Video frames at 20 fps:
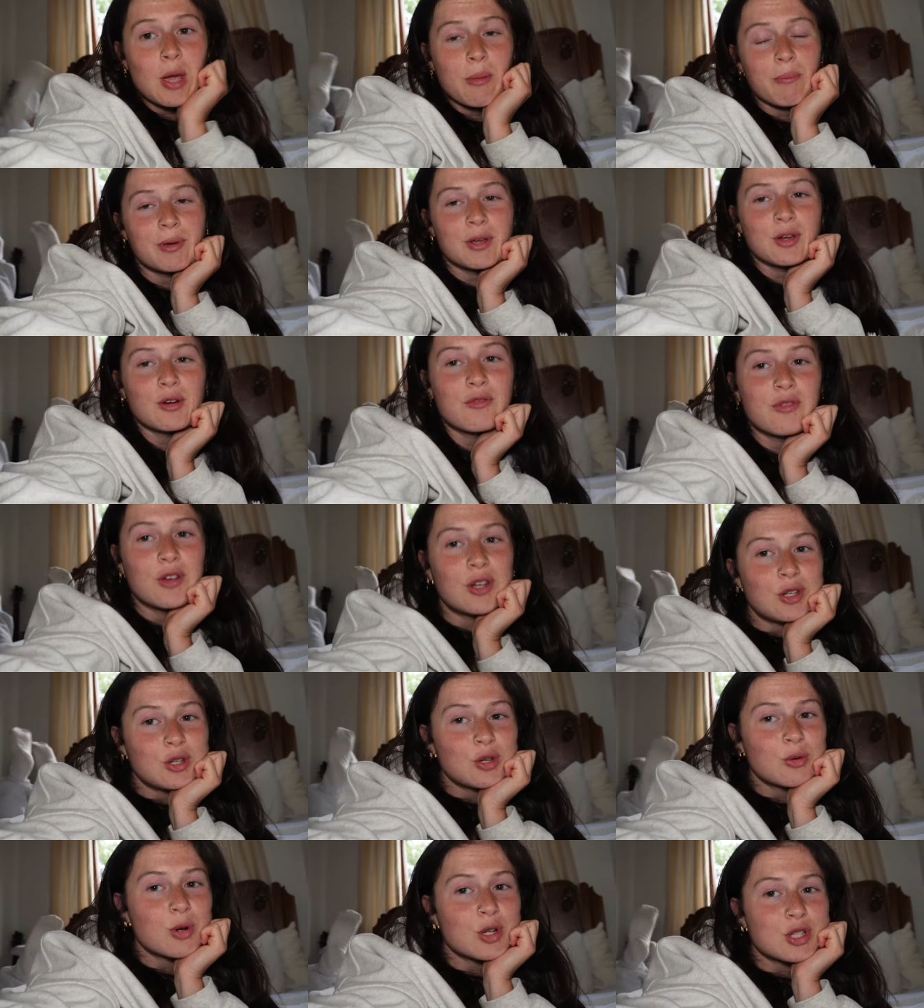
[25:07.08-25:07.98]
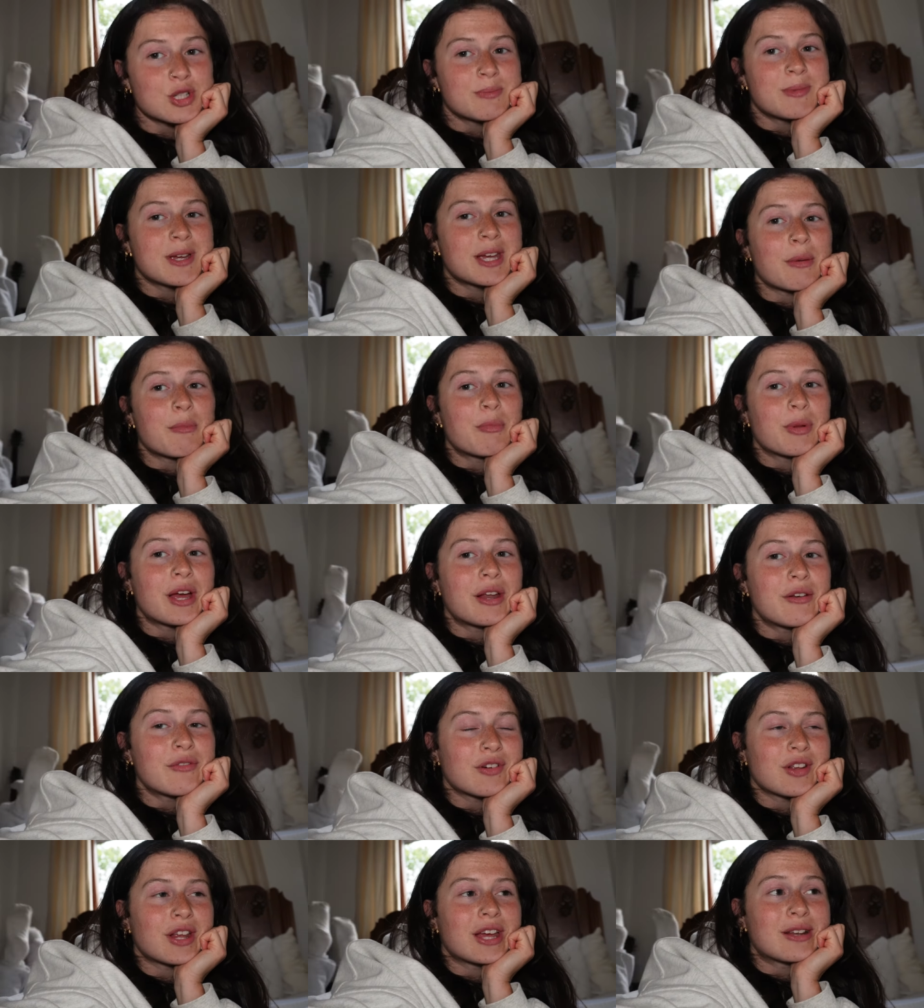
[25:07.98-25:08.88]
POV, you watching me
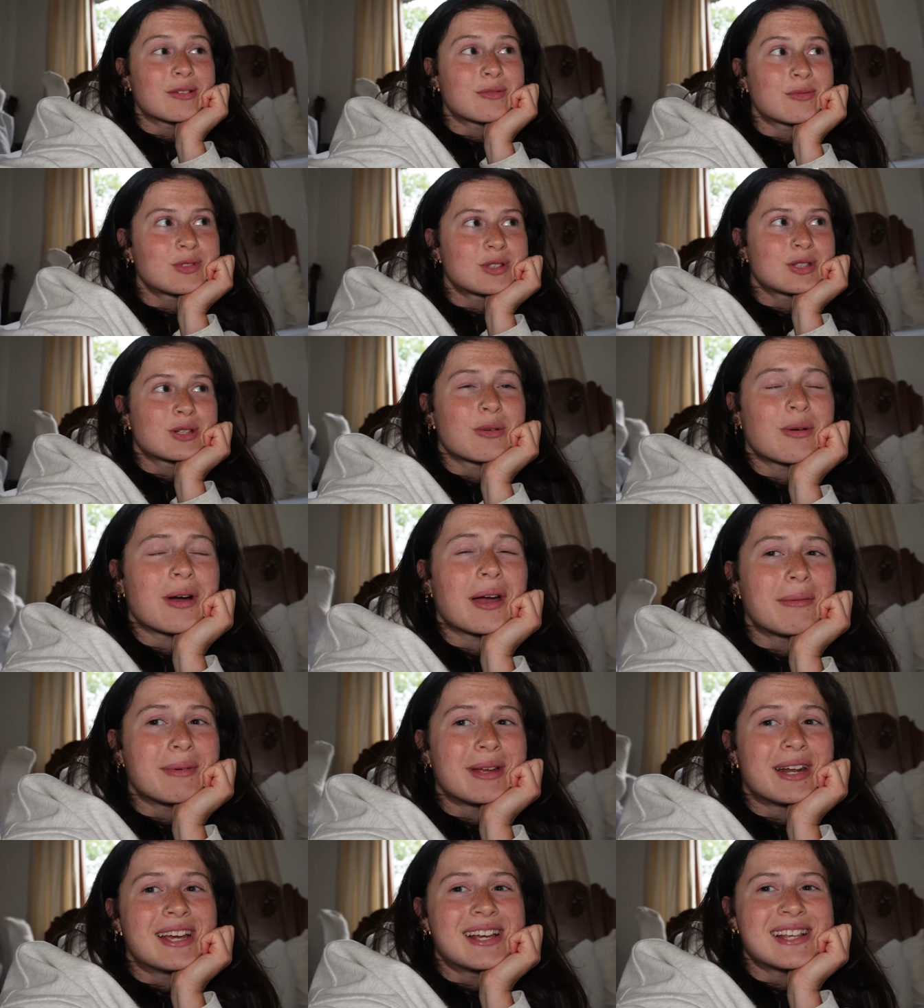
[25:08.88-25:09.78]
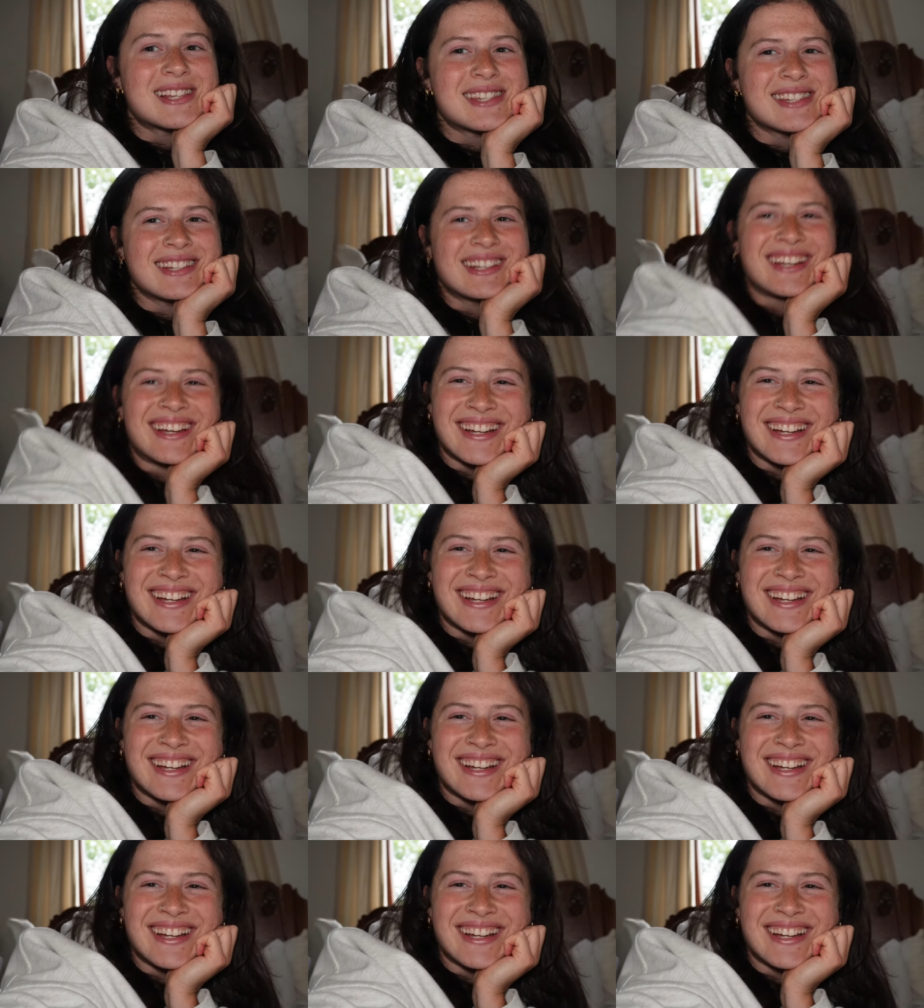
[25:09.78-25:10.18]
complain for like 20 minutes.